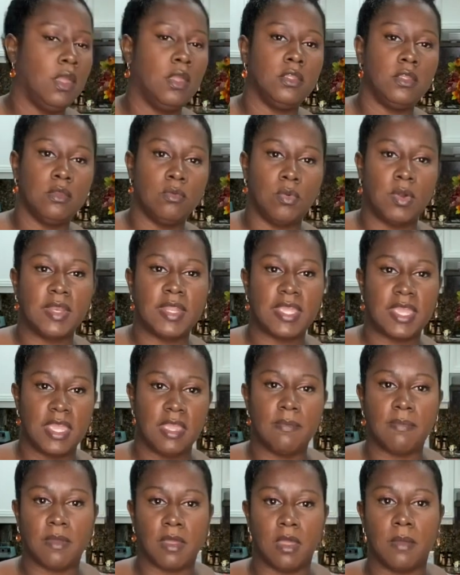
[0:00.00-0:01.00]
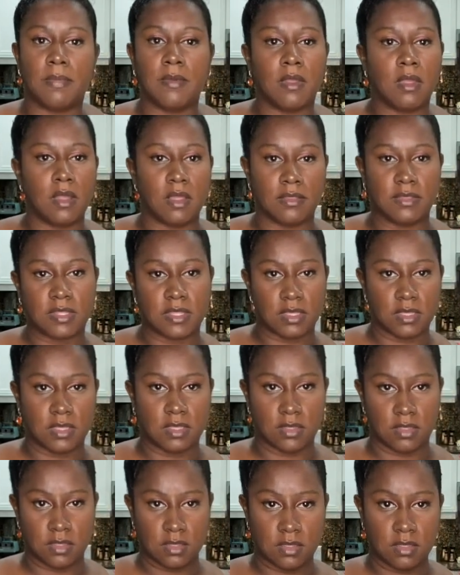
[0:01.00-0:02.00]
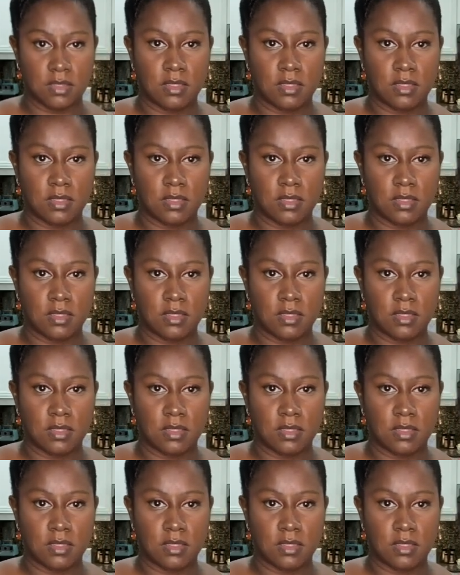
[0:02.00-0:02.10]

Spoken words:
you want to keep up on the